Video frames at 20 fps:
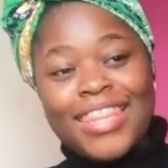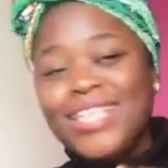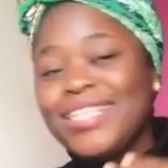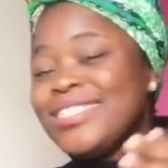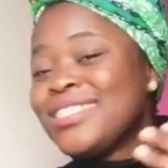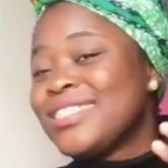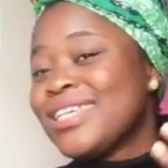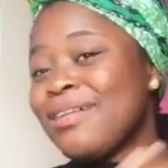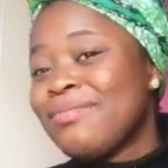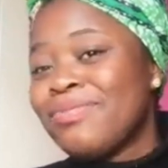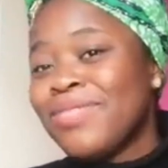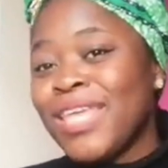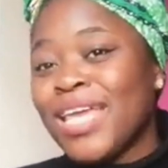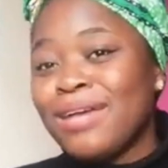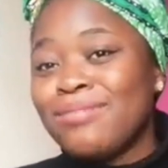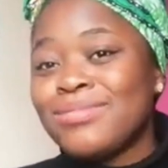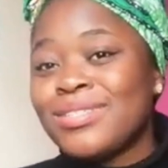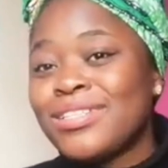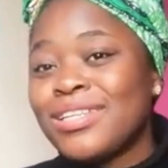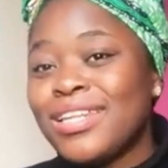this is
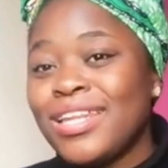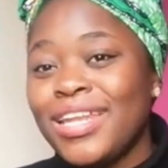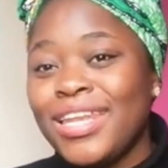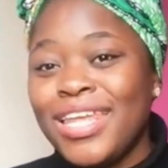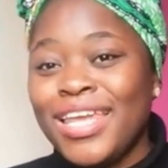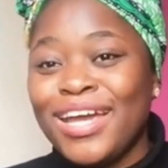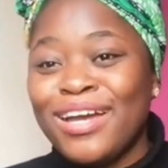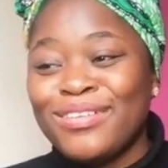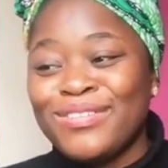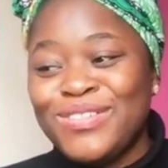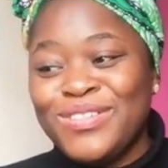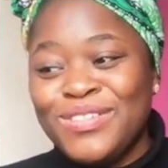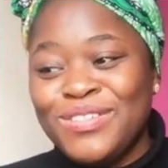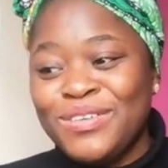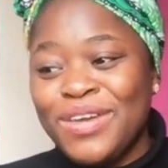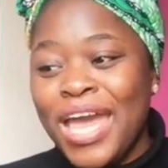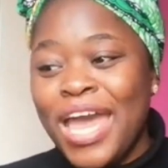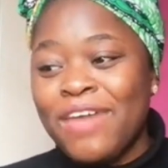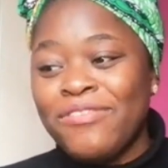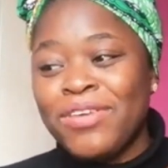something I'm still learning how to
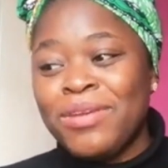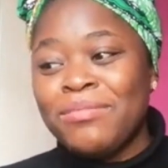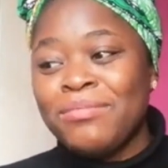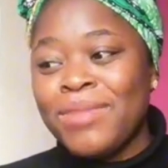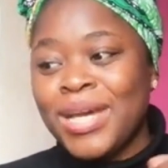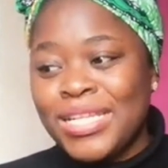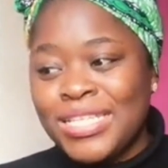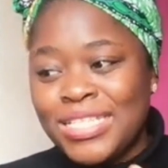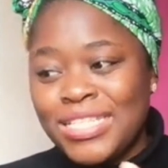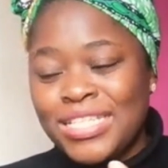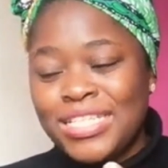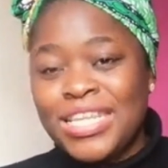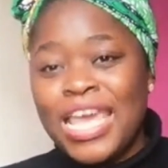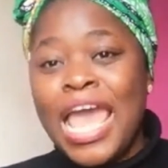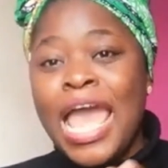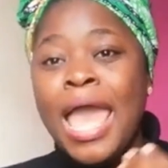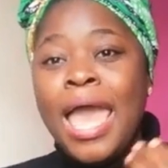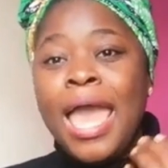do, I haven't mastered,